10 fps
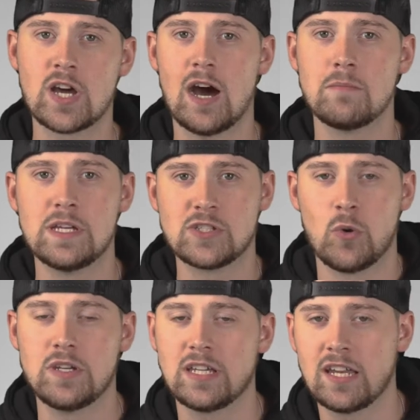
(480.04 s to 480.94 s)
Tom is
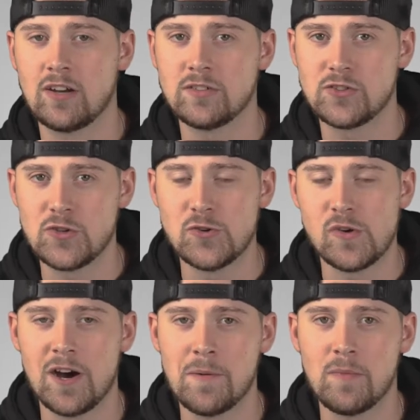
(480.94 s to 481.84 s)
going to get
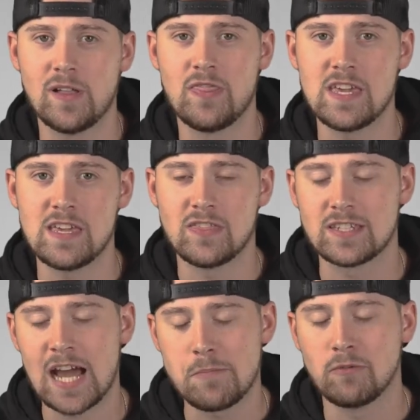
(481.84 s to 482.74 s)
into um, the, the
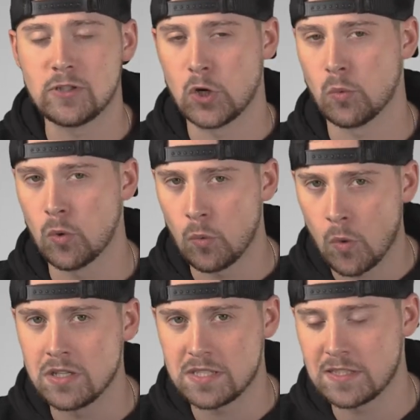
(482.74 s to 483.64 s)
type of leader we're
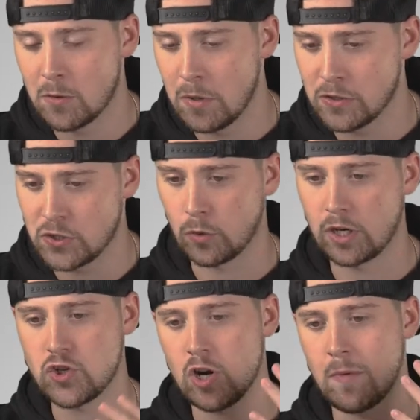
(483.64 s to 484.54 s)
wanting to build. So we're
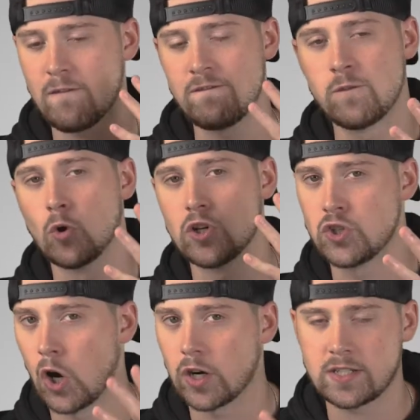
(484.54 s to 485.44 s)
going to share about four
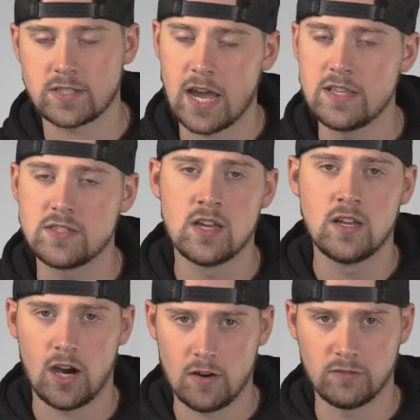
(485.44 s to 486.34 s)
dark sides
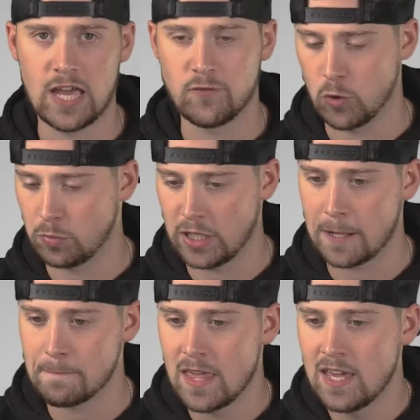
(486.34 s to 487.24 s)
of life group
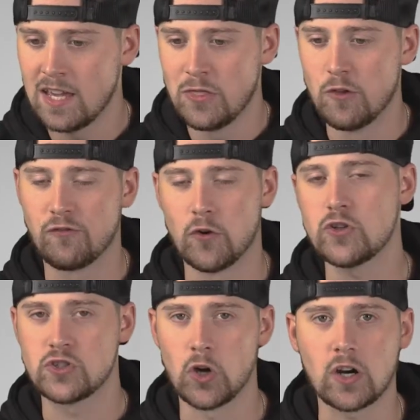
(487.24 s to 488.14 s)
leading. The
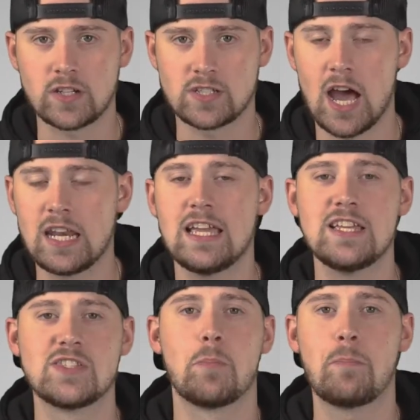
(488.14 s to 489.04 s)
first dark side
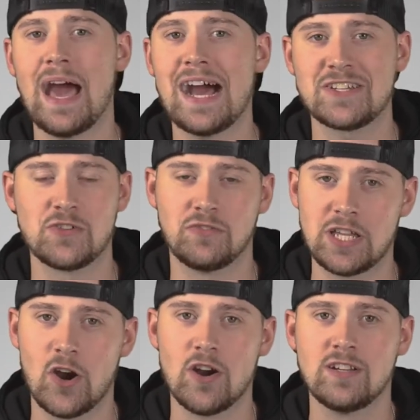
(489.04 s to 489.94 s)
is the passive
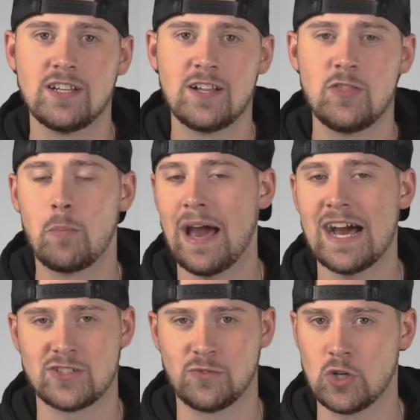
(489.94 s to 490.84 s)
leader. The
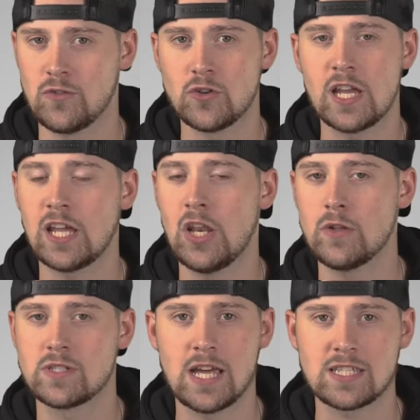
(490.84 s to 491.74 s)
passive leader. If you're taking
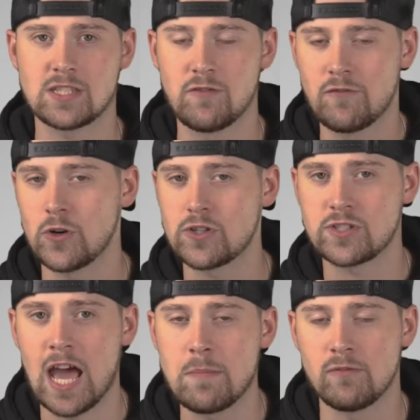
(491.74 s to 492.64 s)
notes, that's the
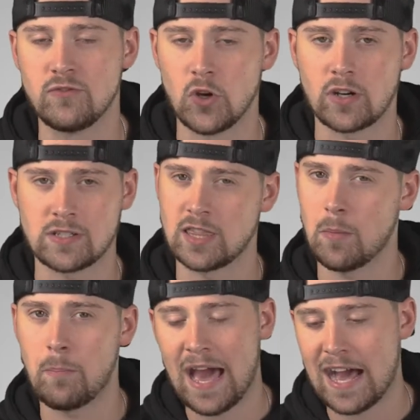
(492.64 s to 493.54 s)
first type of dark side,
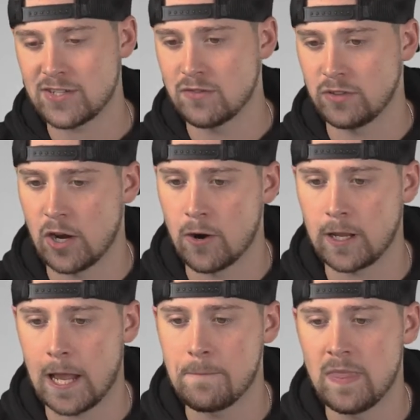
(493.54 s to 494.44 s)
the passive leader,
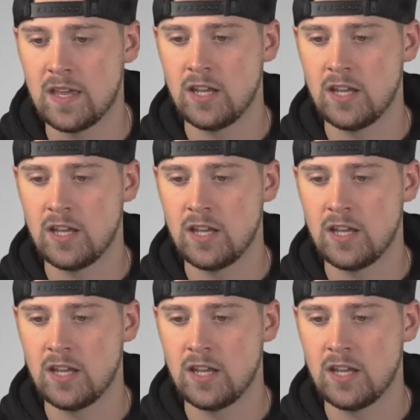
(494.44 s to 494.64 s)
okay?